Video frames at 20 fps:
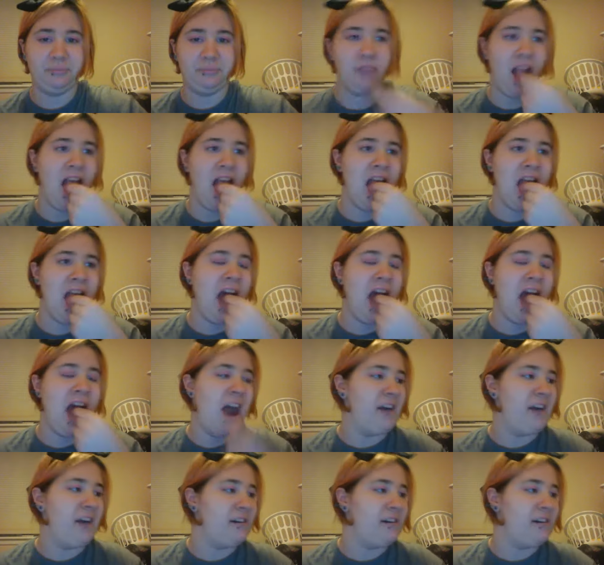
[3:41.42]

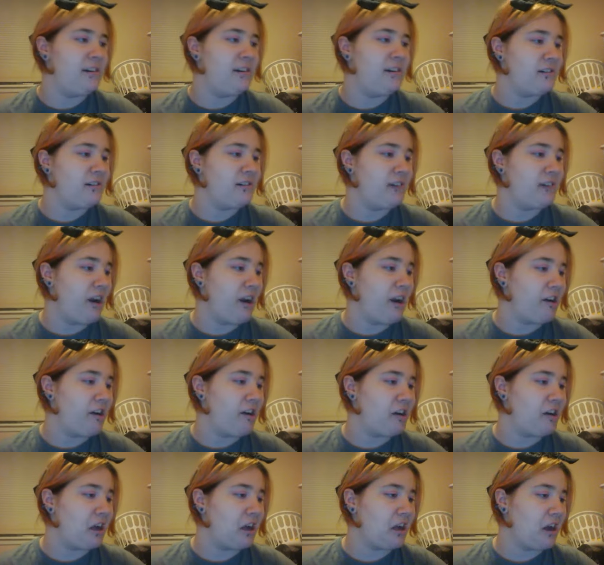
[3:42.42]

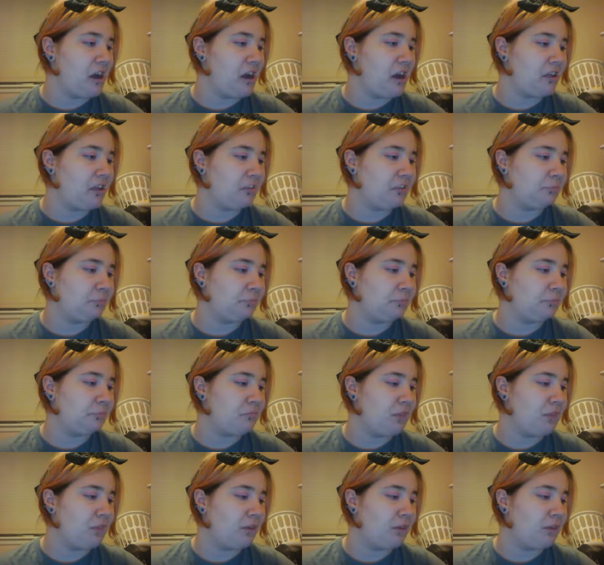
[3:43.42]

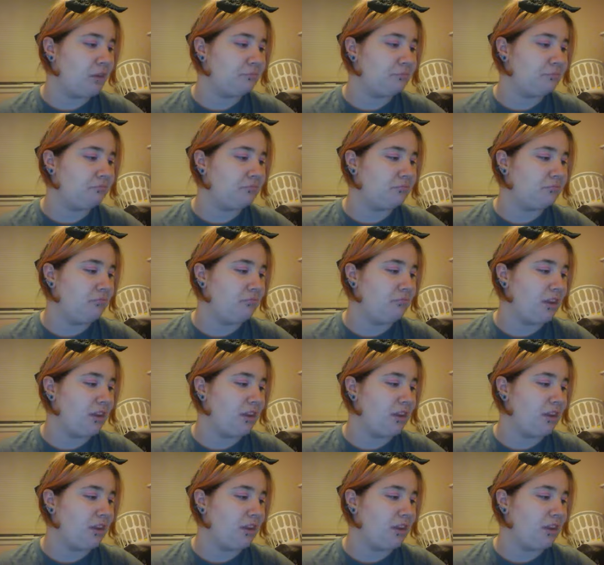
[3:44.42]
(no one is talking)